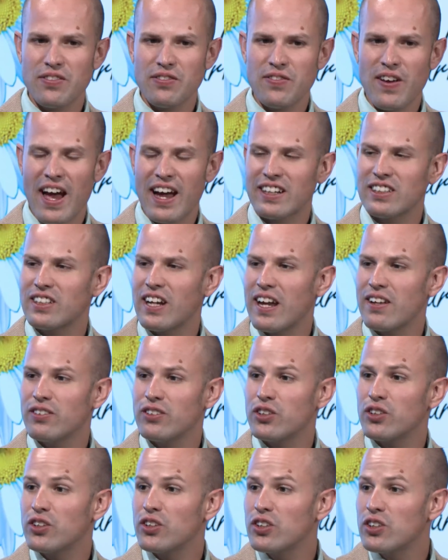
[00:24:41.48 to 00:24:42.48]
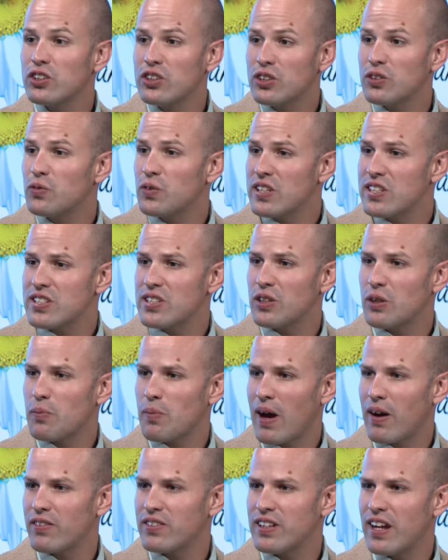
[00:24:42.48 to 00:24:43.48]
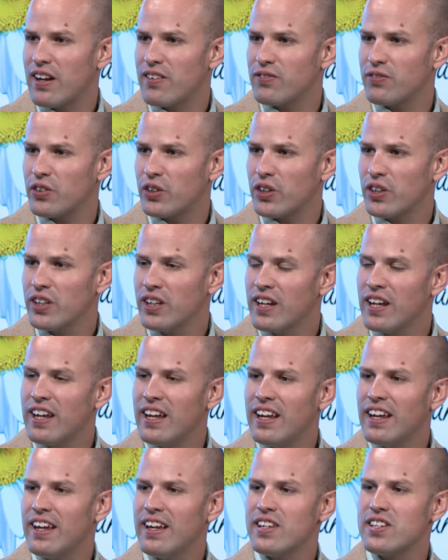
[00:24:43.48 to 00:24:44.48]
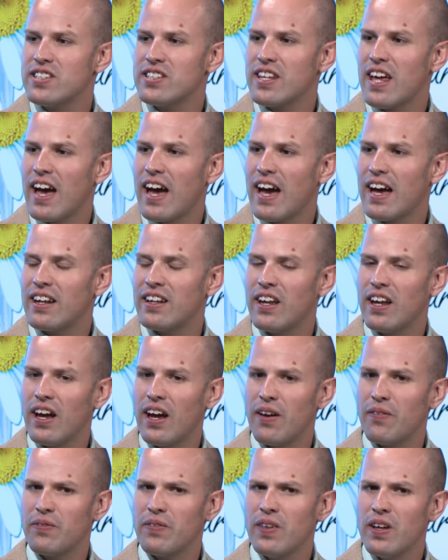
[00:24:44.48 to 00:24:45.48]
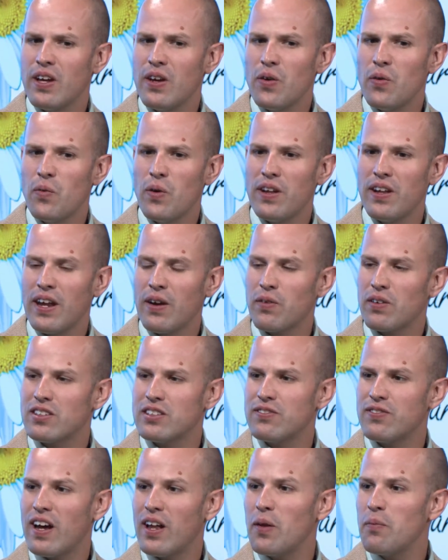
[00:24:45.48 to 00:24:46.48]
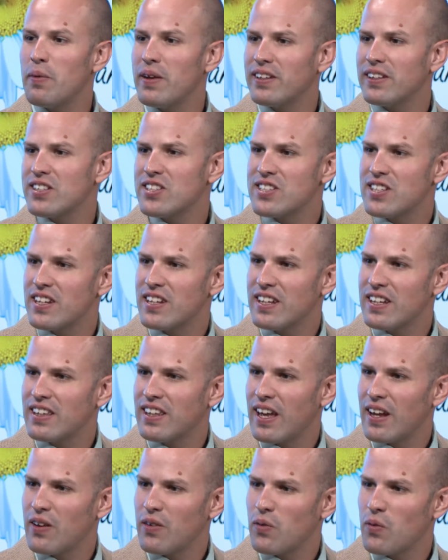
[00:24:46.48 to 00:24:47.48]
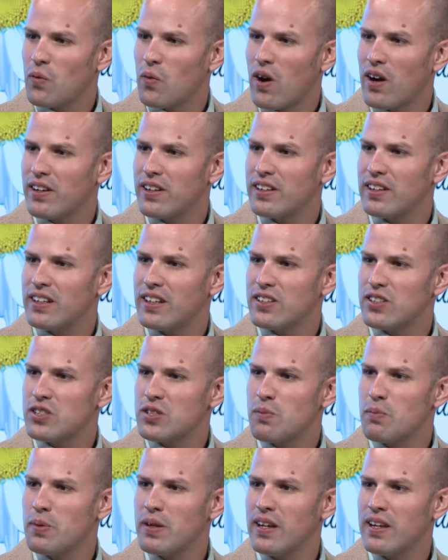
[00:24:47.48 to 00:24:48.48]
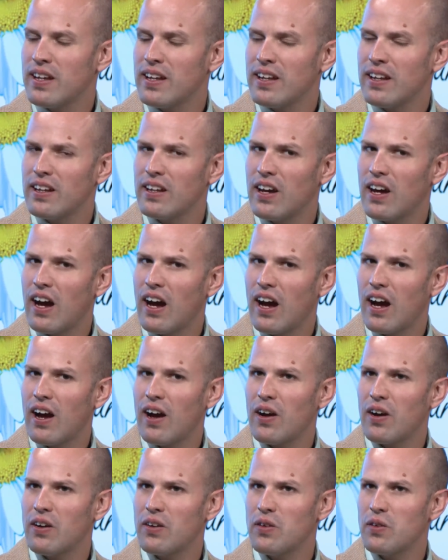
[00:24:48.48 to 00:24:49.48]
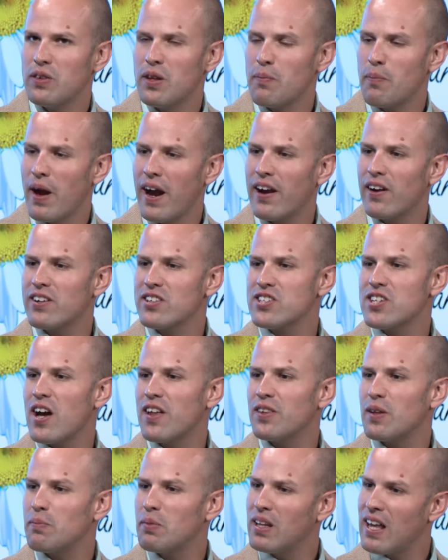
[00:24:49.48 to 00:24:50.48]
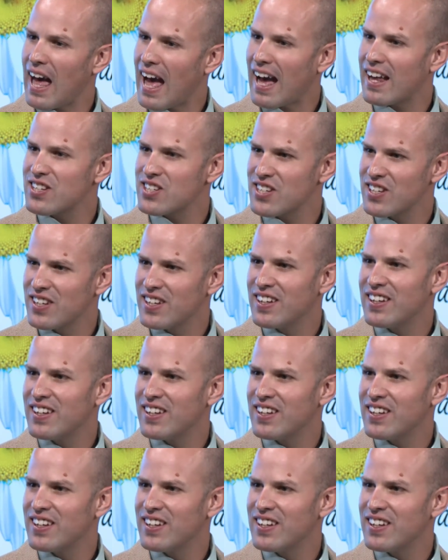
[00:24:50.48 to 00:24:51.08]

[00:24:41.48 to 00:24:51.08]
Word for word: fact I learned recently about Denver is that um, when they were developing the city, they wanted it to be uh, the Paris on the Platte.